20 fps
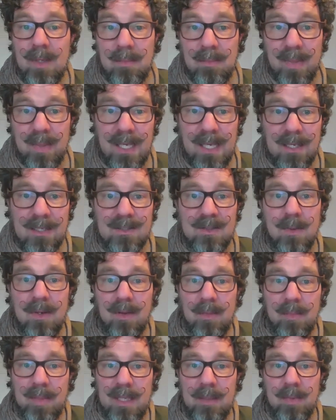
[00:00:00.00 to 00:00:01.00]
being to
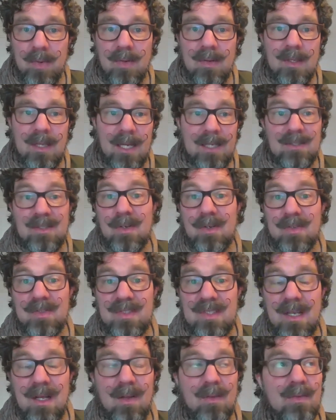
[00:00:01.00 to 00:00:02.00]
other people and to
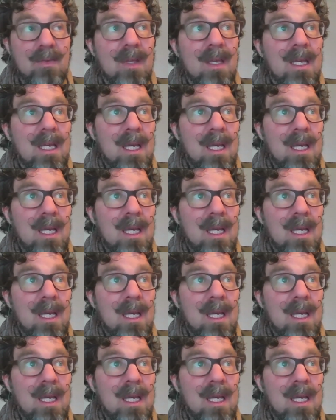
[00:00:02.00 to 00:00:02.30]
yourself,